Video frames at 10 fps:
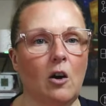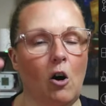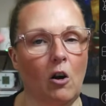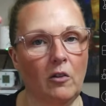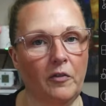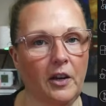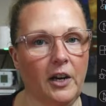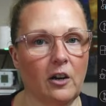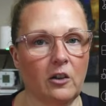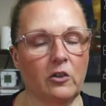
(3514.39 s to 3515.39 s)
all of the
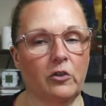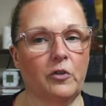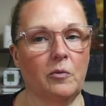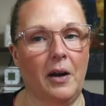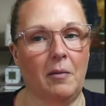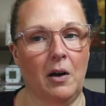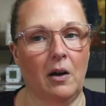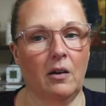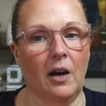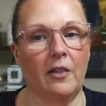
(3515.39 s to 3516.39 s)
characters from
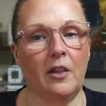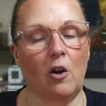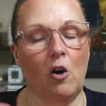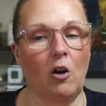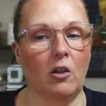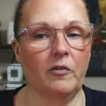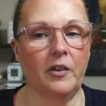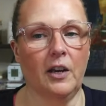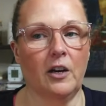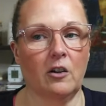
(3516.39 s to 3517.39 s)
Emma and then all of the
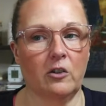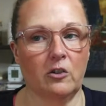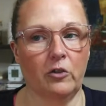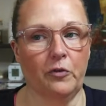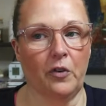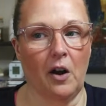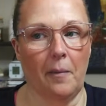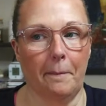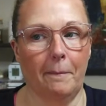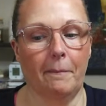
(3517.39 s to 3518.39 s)
characters
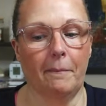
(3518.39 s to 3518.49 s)
from,